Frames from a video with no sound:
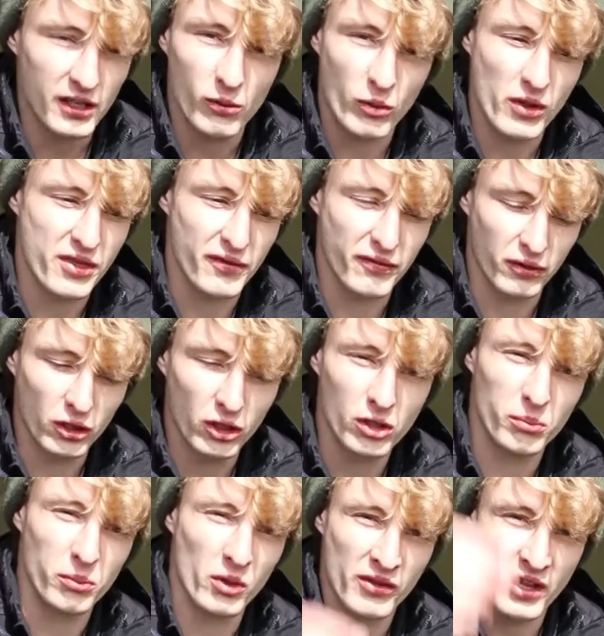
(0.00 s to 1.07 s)
with the float
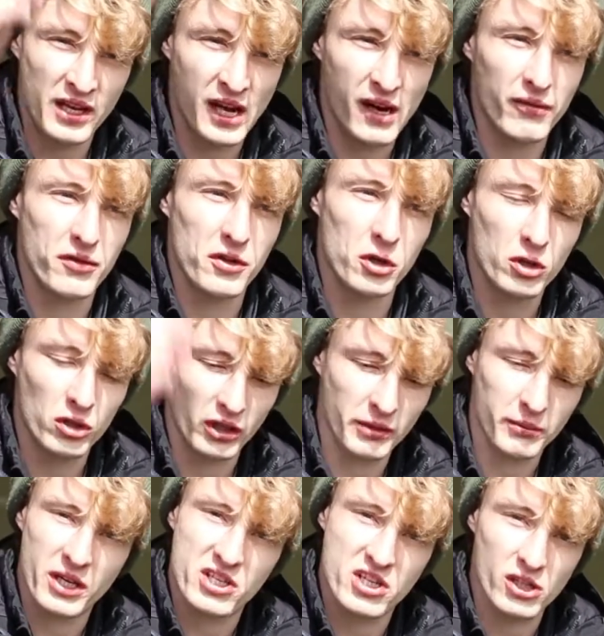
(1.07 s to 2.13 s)
but then have the hook link
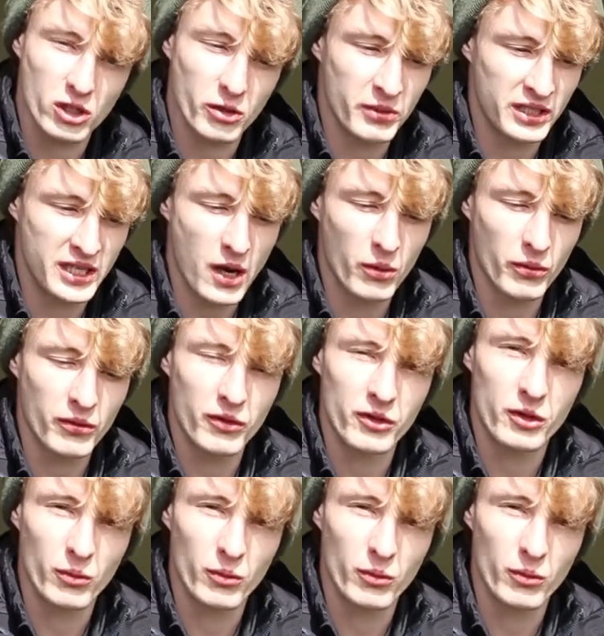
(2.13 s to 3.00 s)
basically coming down